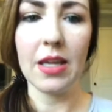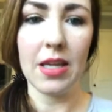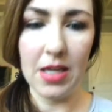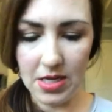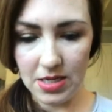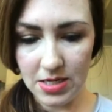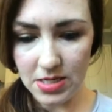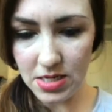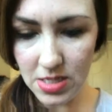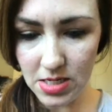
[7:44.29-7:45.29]

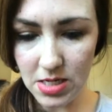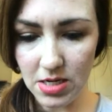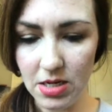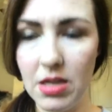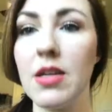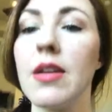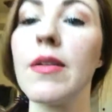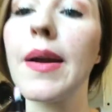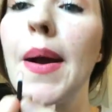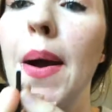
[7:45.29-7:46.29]
And here
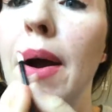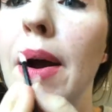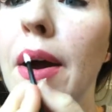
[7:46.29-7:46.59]
we go.